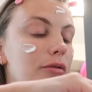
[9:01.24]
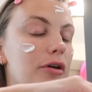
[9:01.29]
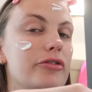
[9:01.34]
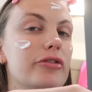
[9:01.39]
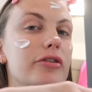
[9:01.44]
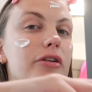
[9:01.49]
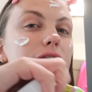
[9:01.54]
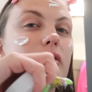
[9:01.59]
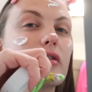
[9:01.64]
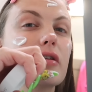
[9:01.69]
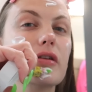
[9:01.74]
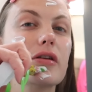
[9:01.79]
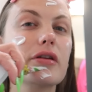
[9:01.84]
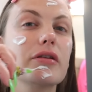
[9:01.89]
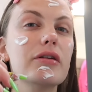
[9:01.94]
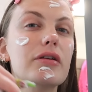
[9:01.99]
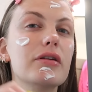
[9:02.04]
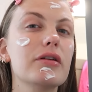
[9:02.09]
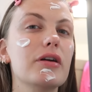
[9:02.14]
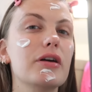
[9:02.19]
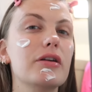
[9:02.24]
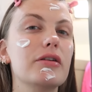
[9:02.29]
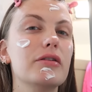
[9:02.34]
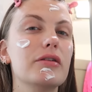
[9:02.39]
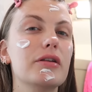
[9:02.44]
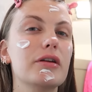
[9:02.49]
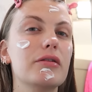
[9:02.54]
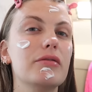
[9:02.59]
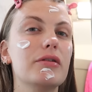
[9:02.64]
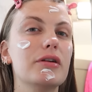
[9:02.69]
watching this and you're like, ugh, I
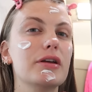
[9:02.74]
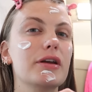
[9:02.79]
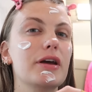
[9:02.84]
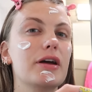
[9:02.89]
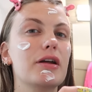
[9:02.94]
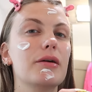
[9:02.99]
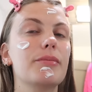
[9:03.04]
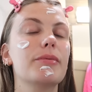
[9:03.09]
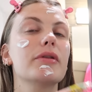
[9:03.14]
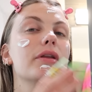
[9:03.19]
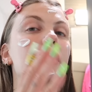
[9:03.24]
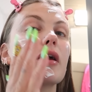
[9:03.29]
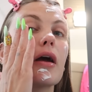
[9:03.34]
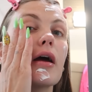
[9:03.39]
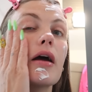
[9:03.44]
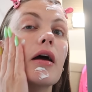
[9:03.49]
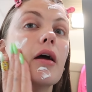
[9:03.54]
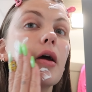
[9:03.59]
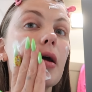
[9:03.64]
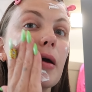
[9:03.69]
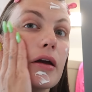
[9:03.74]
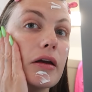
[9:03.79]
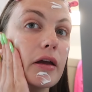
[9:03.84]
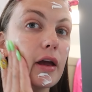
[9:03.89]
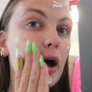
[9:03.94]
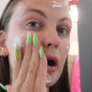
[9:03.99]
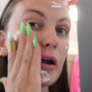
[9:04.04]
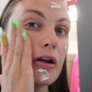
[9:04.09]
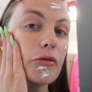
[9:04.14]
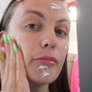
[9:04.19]
don't like want to get up and like
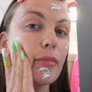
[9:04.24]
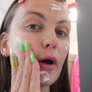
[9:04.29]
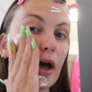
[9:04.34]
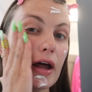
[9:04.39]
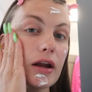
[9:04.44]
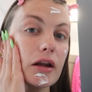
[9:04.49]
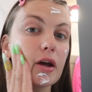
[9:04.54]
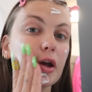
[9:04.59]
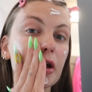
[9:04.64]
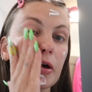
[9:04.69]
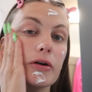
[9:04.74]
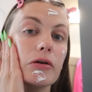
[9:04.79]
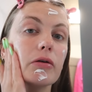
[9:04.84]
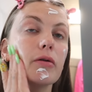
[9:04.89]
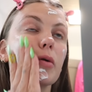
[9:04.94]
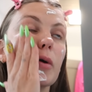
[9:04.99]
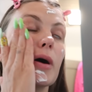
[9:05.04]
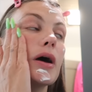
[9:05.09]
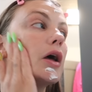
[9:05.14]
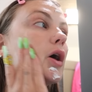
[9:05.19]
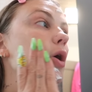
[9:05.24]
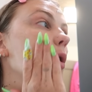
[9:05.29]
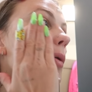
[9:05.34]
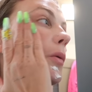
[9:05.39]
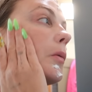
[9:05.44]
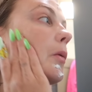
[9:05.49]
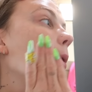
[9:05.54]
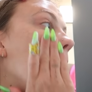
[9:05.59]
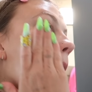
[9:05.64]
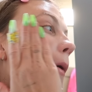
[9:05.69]
get out of bed and go
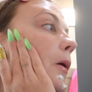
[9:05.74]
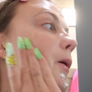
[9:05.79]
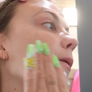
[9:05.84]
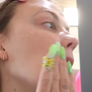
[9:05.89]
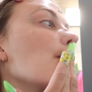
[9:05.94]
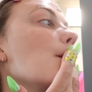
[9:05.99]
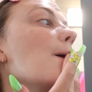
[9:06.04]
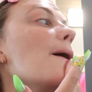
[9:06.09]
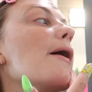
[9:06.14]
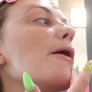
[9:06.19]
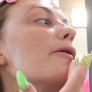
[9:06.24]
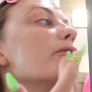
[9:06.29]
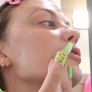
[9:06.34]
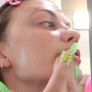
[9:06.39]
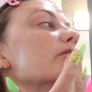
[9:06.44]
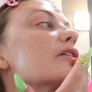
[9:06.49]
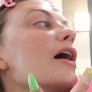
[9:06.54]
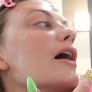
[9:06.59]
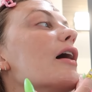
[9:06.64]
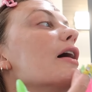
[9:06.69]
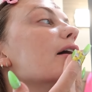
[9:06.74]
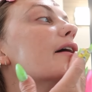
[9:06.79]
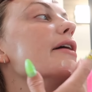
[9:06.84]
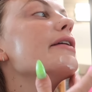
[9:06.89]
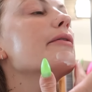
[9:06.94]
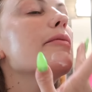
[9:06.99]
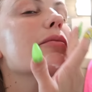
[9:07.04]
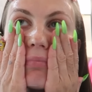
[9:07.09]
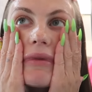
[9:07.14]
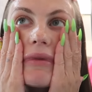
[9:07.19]
outside,